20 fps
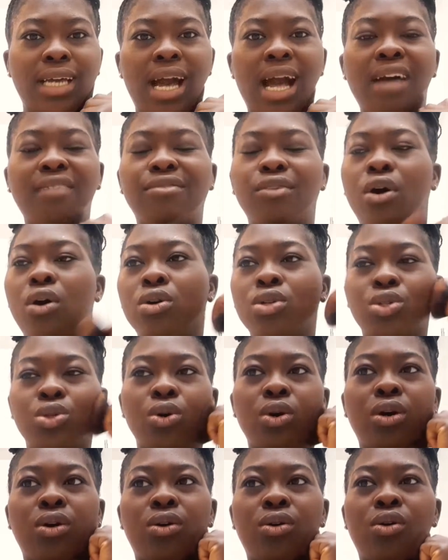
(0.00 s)
have
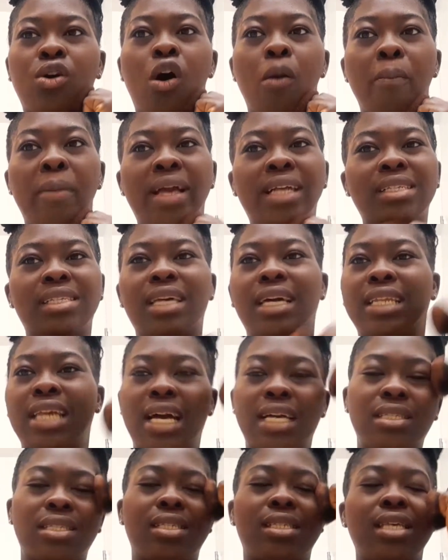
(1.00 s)
also commented
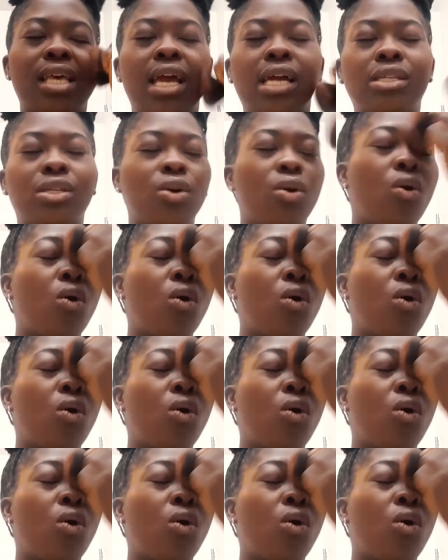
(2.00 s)
and said,